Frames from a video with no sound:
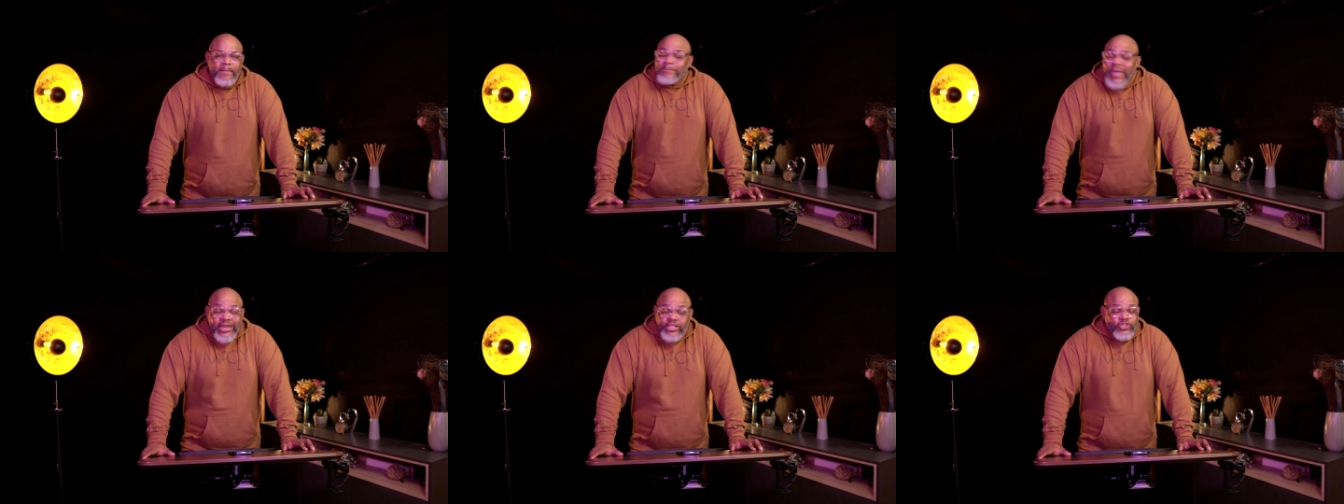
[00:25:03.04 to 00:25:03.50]

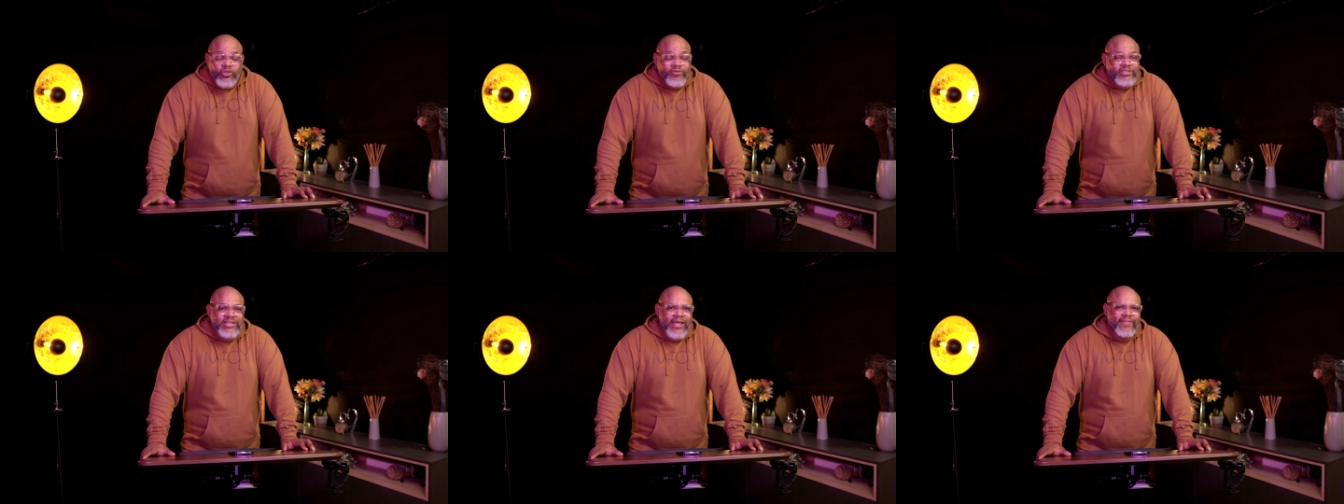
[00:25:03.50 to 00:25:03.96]
Many
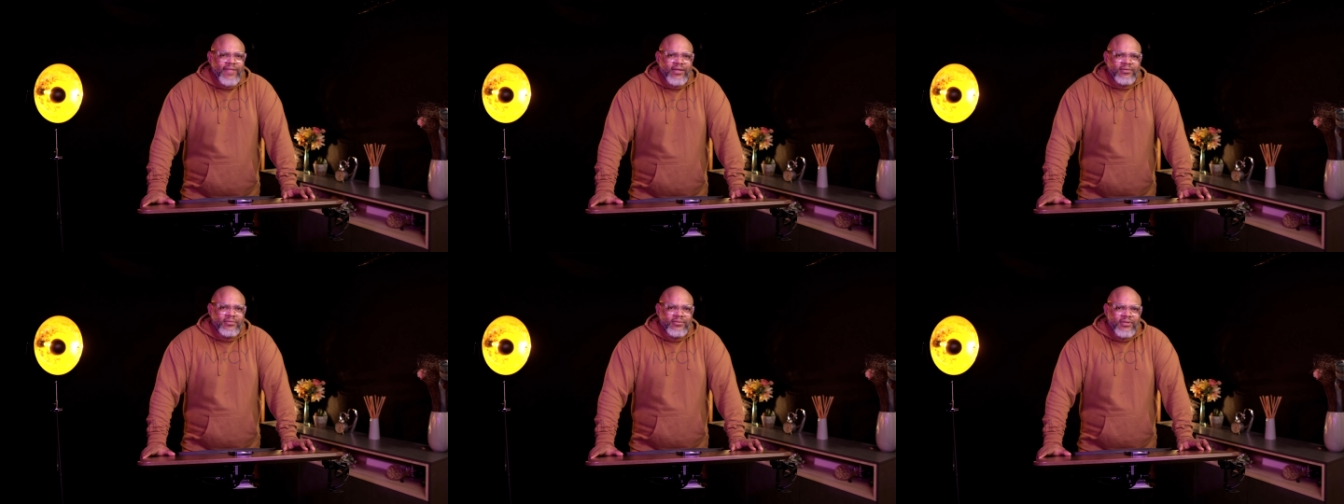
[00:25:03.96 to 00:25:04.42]
stories like that.
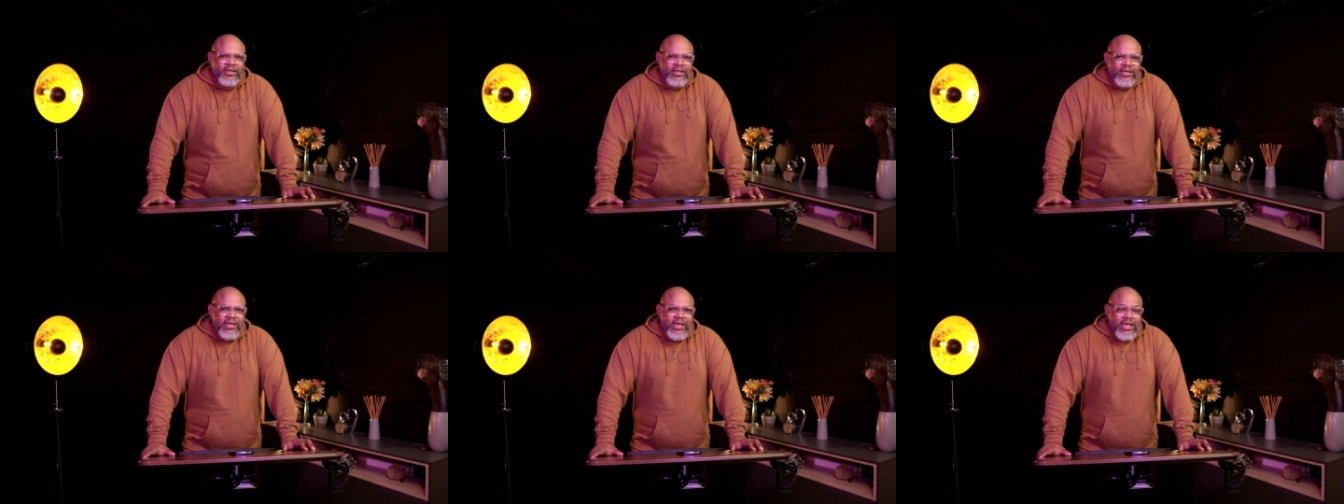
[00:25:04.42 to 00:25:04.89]

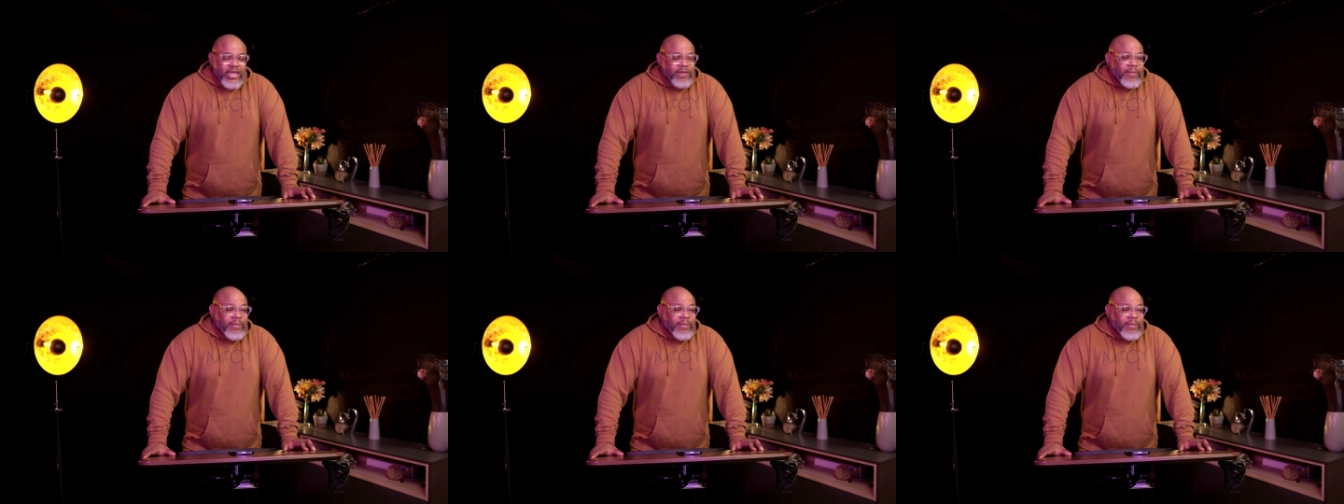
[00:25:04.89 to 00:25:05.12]
In